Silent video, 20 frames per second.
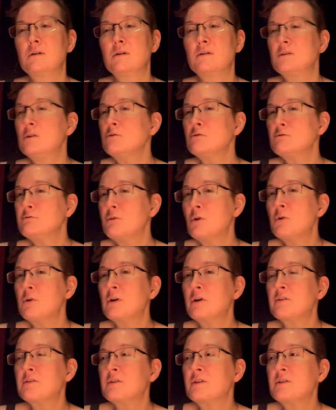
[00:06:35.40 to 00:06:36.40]
Don't
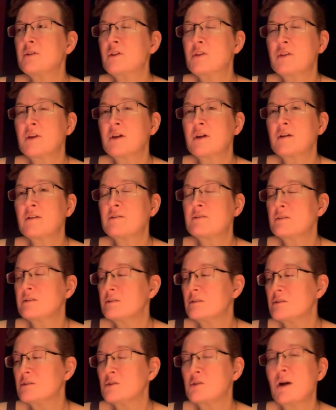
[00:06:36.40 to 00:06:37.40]
focus on the things that
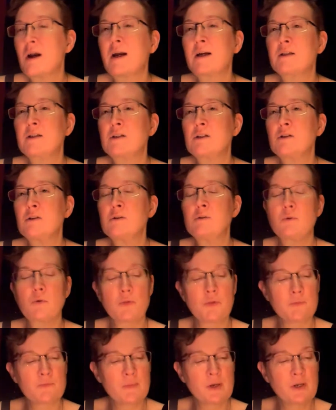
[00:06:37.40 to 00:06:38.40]
distract you or
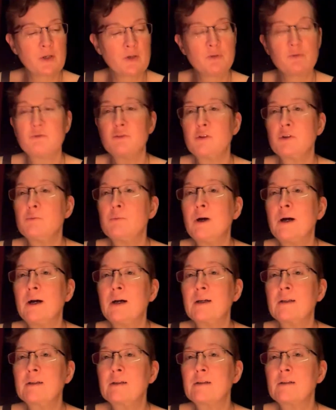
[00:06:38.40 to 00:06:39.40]
that make you feel
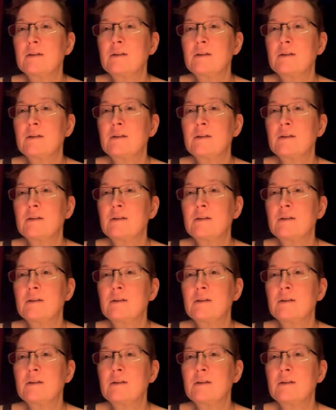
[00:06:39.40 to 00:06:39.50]
bad.